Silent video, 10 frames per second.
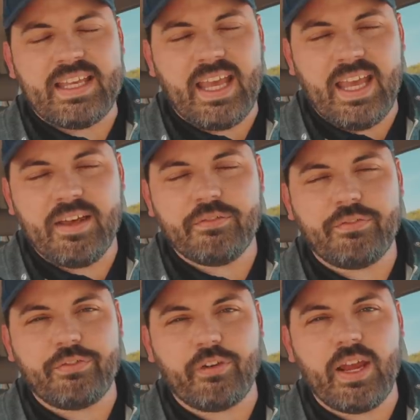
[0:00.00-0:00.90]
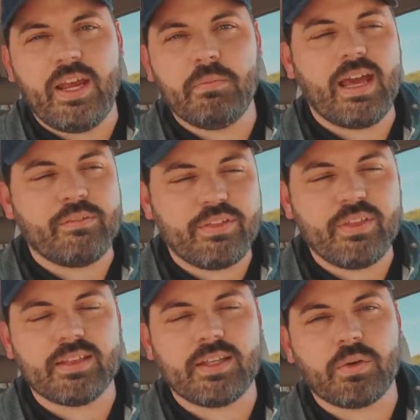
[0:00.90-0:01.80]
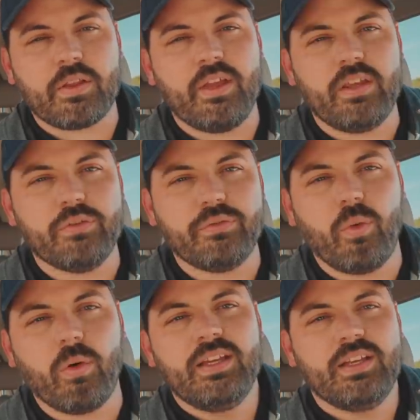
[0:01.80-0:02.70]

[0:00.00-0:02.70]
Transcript: Can't frame everything that I want to thank you for